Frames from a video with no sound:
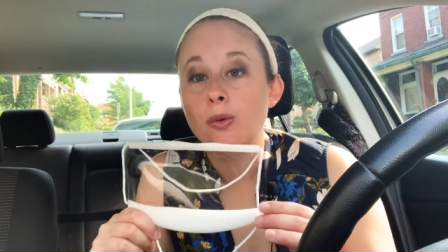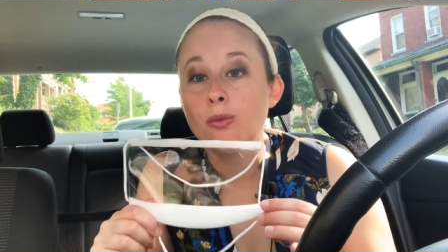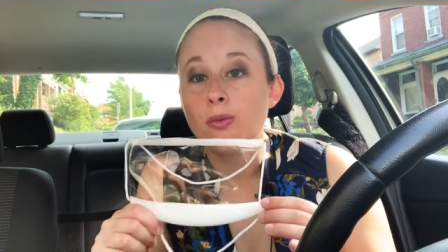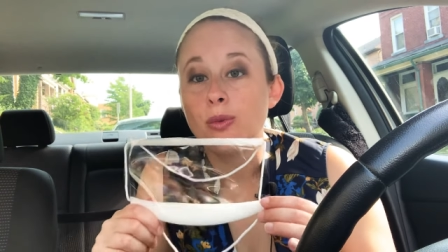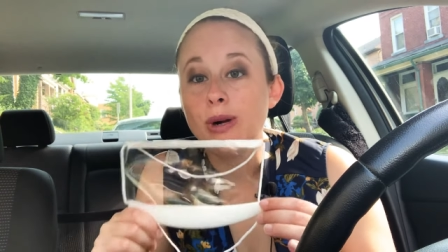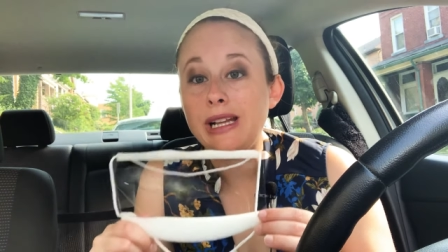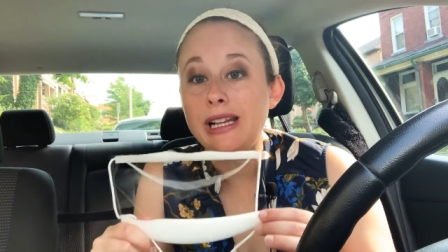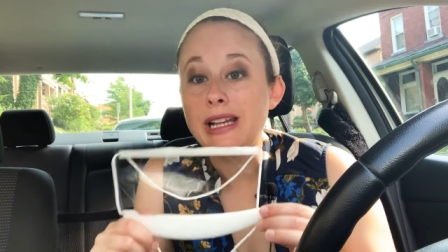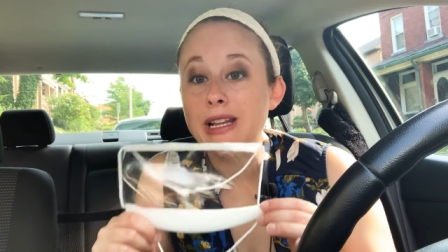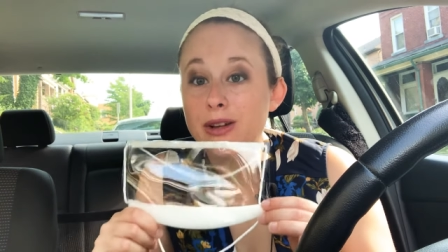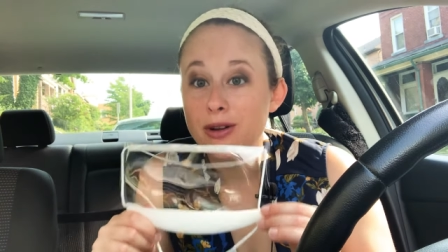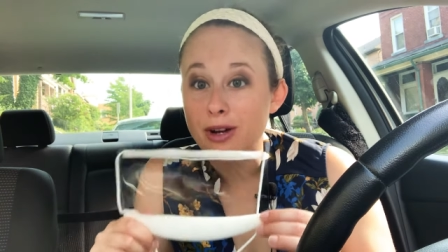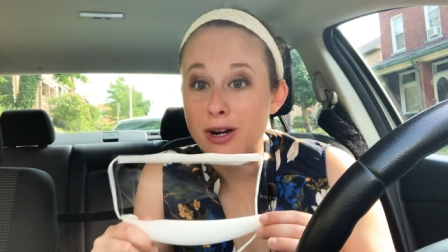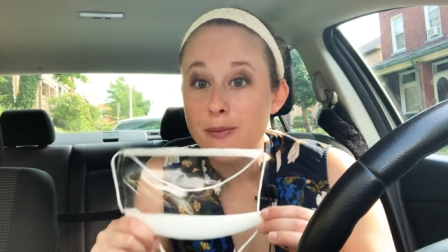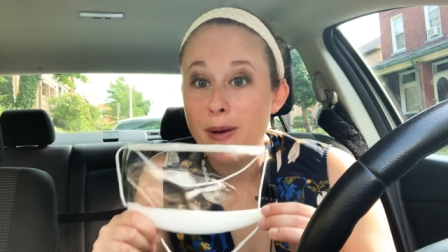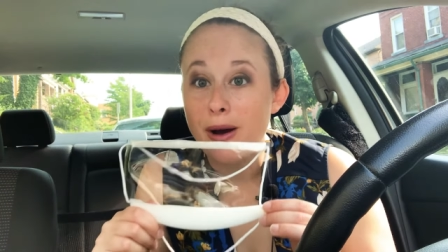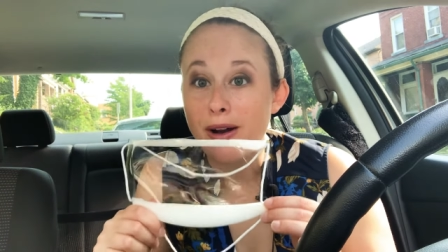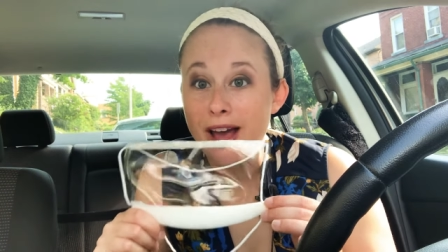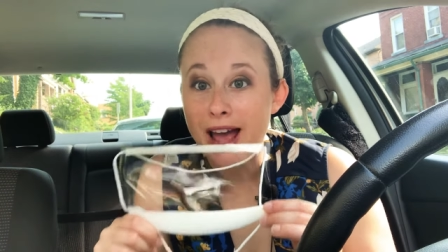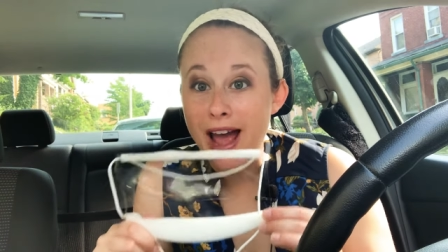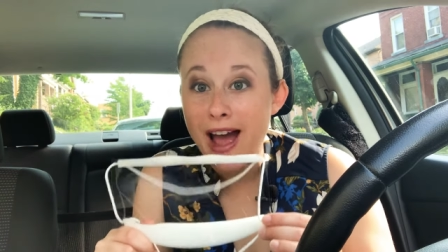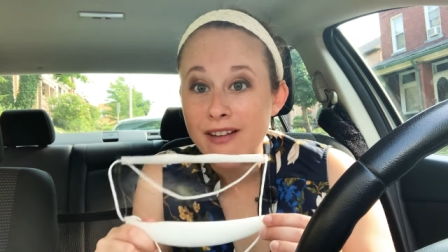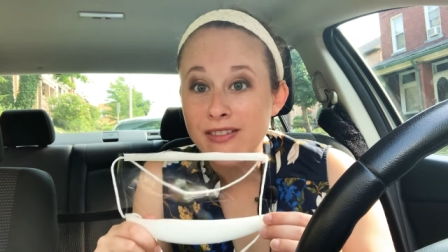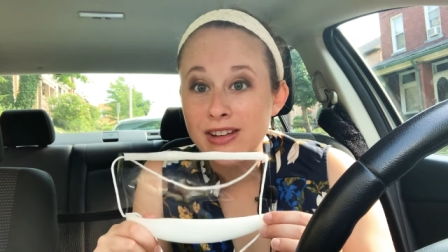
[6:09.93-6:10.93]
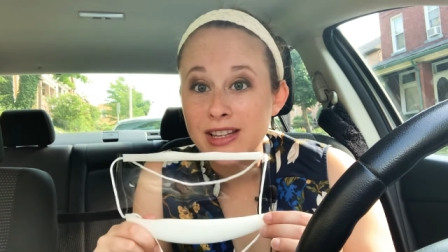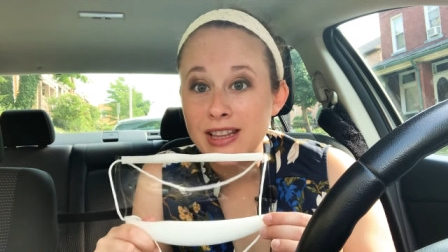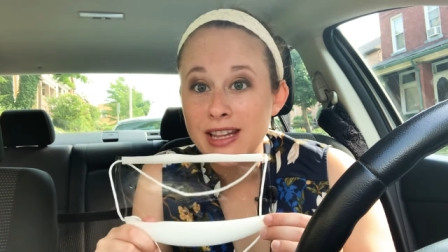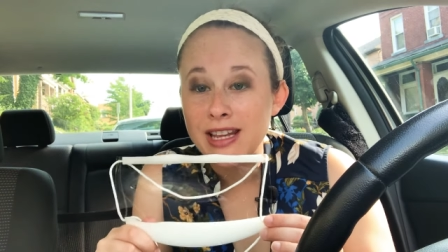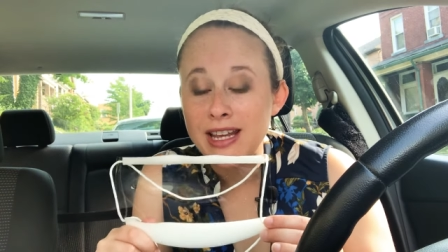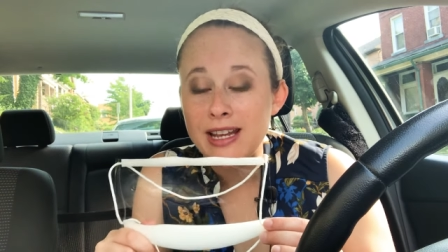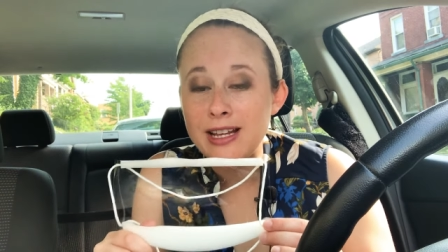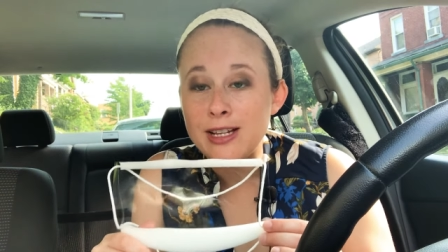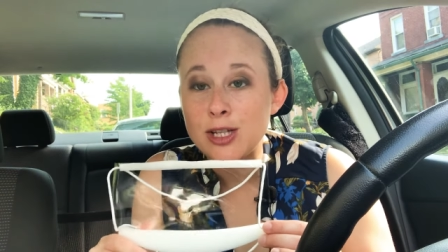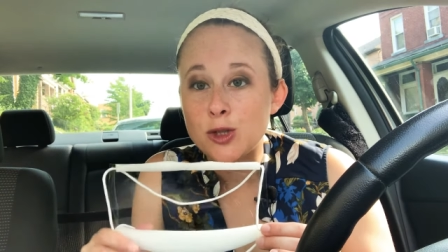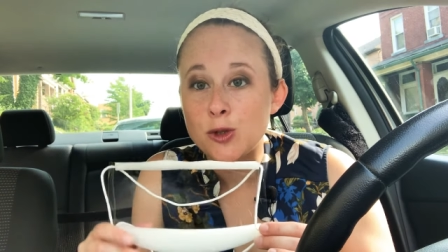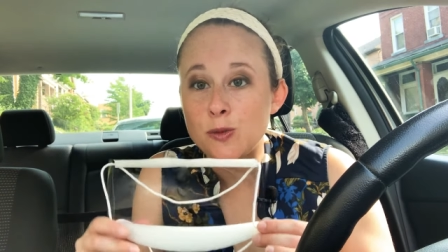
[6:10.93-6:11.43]
really good about having
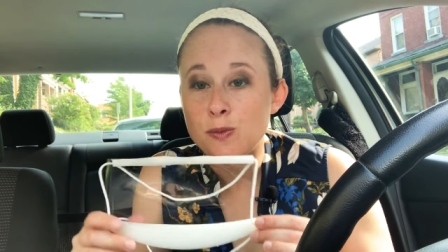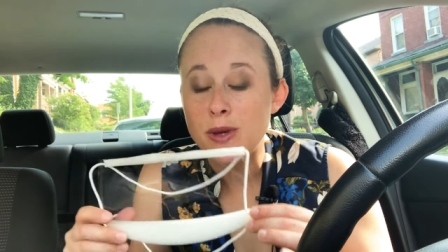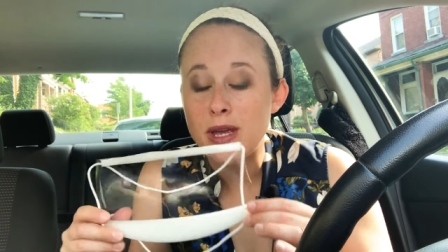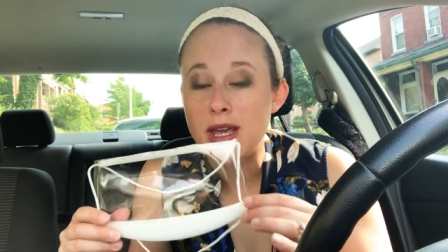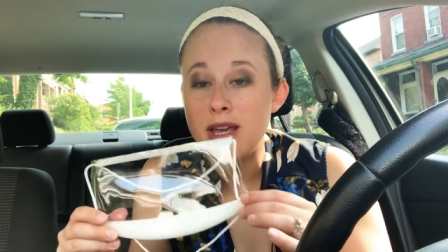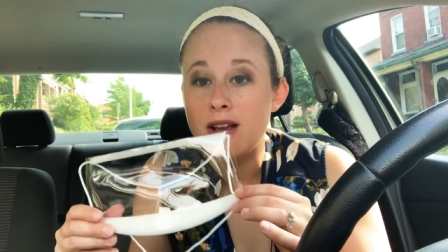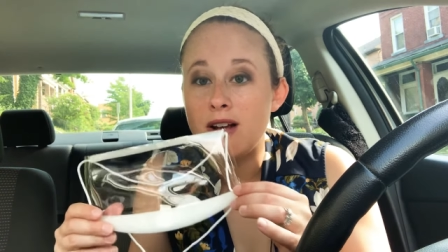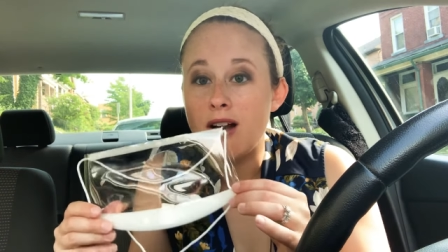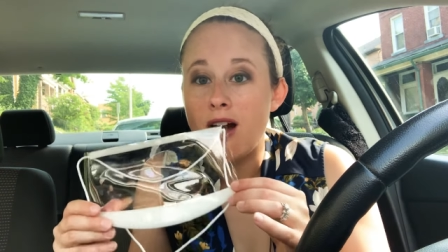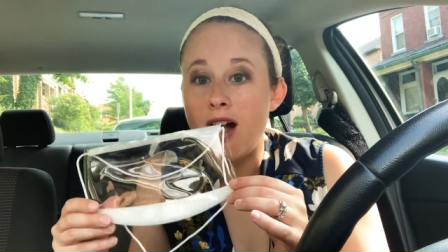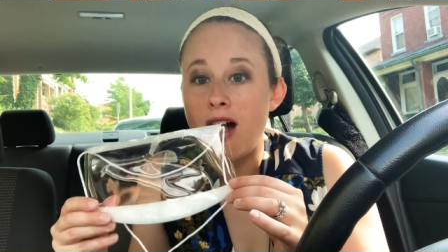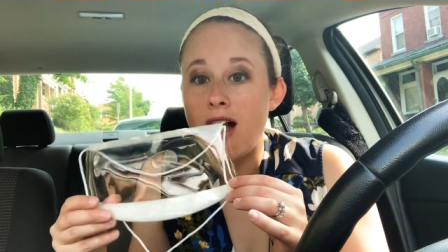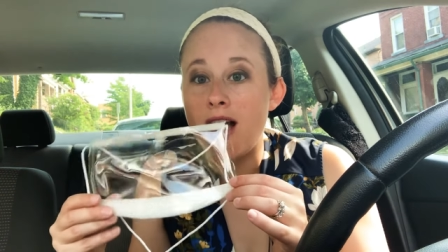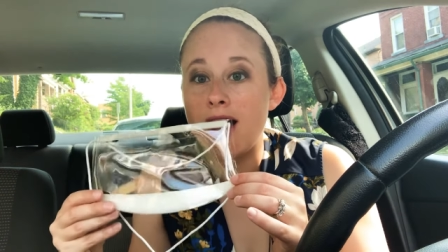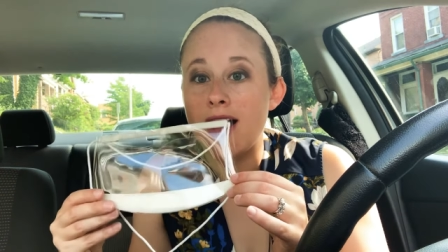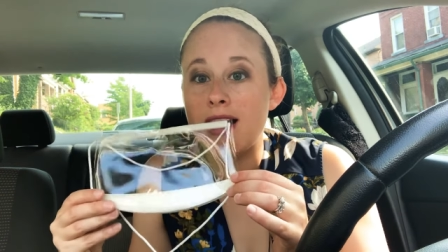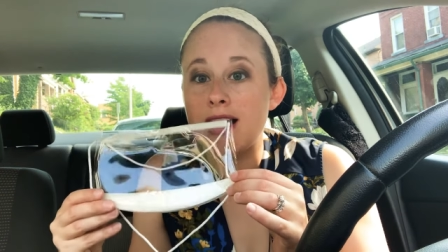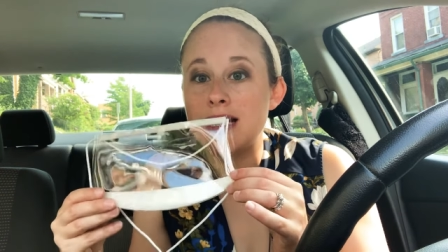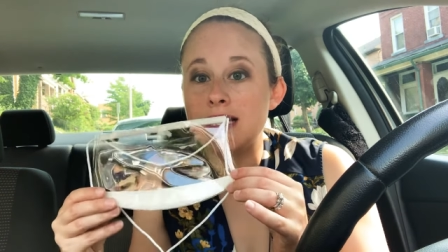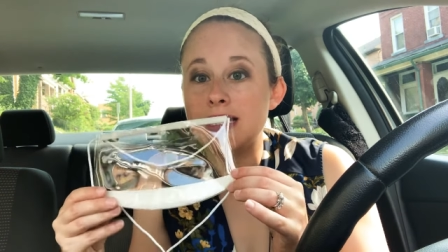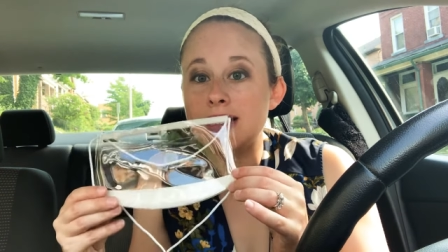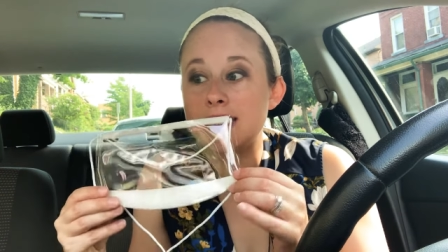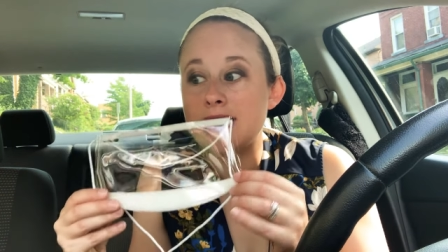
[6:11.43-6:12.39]
these because